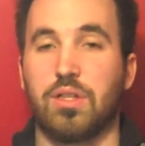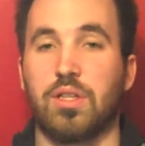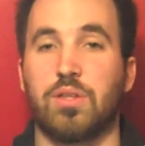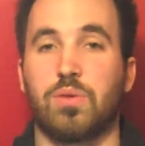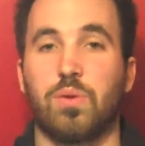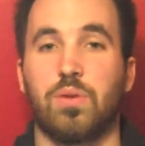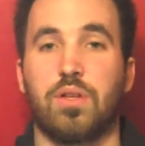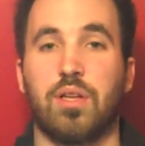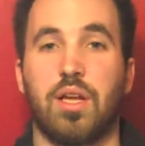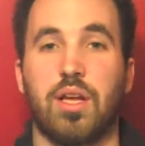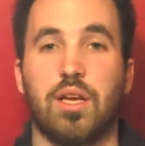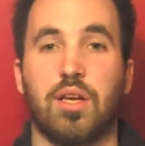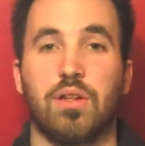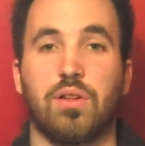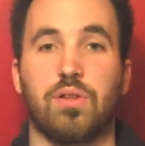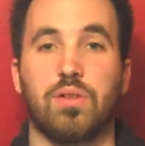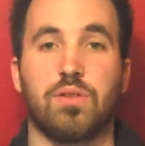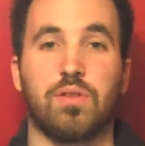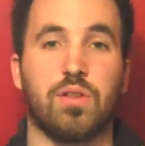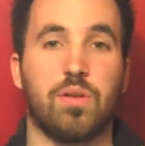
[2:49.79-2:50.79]
This would
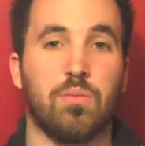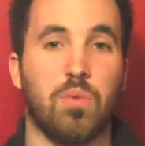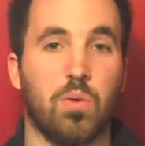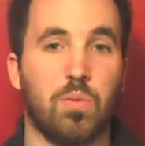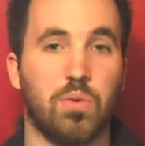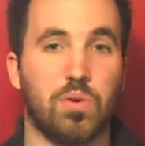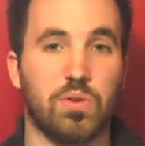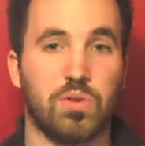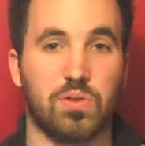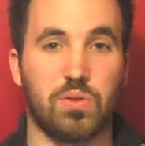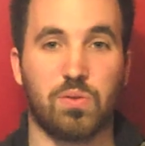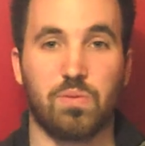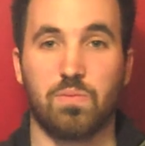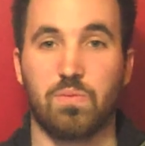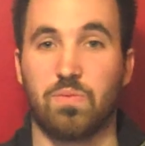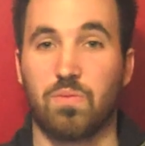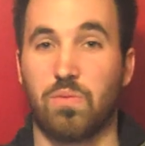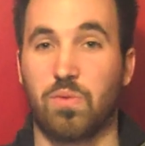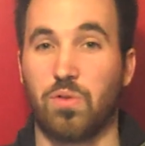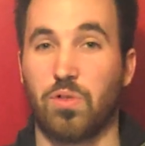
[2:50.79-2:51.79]
take T-Mobile's
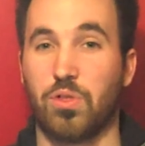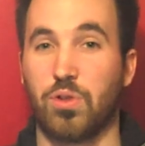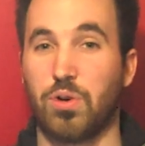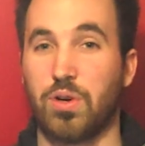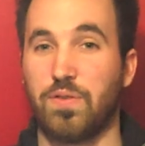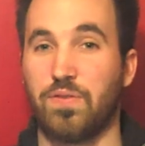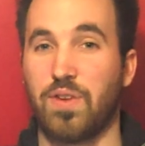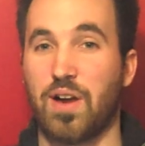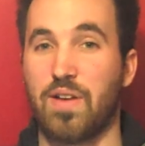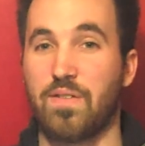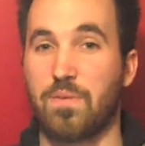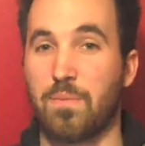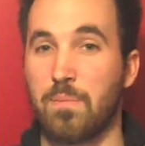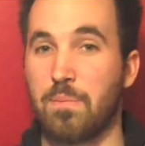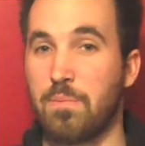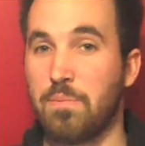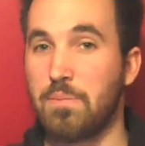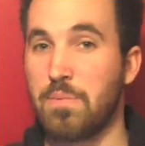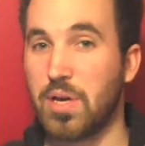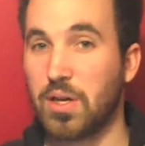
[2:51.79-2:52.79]
35
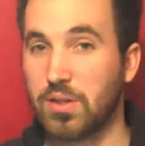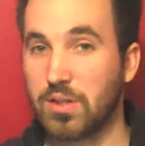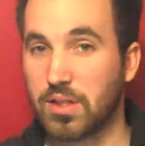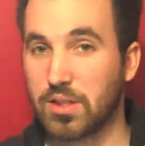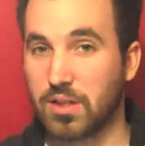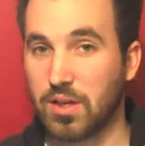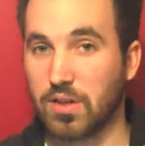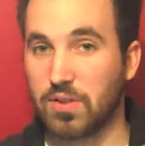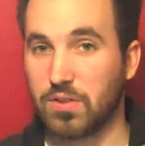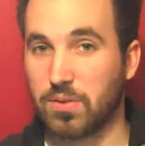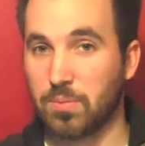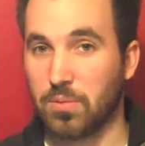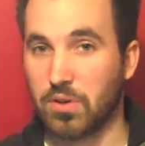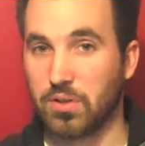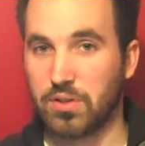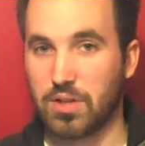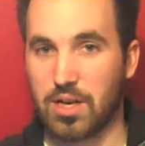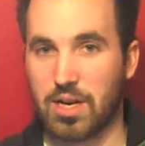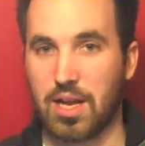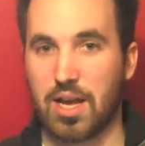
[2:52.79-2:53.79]
million
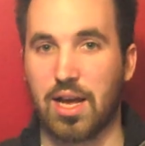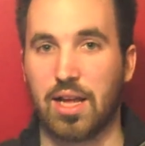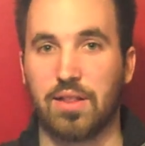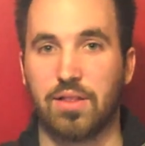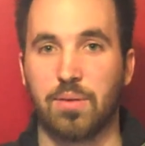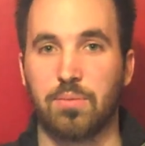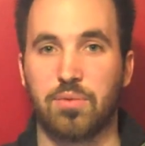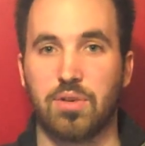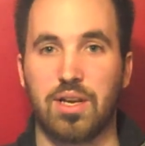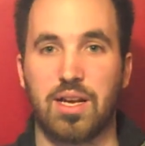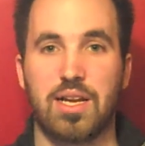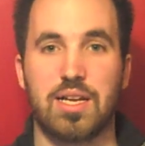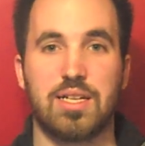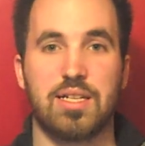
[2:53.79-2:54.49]
customers and add them to